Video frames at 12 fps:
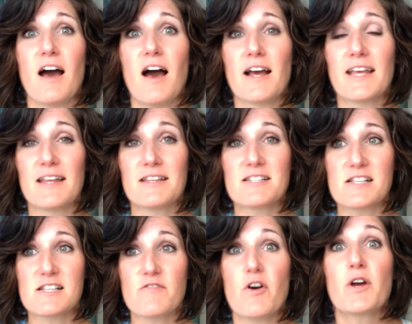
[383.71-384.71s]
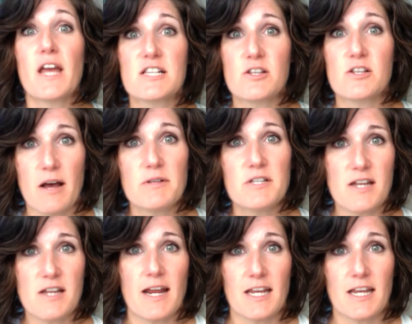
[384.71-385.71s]
again, the sense of, okay, so now it's
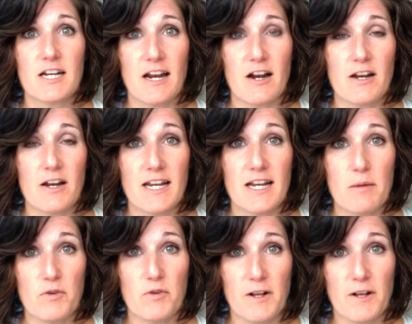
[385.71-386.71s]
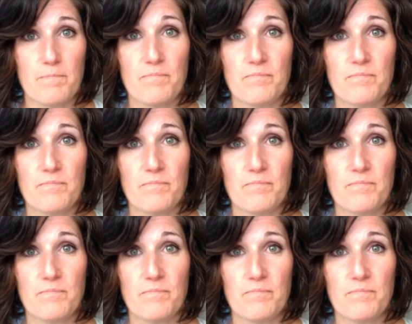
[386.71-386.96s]
done. I can get on and get moving.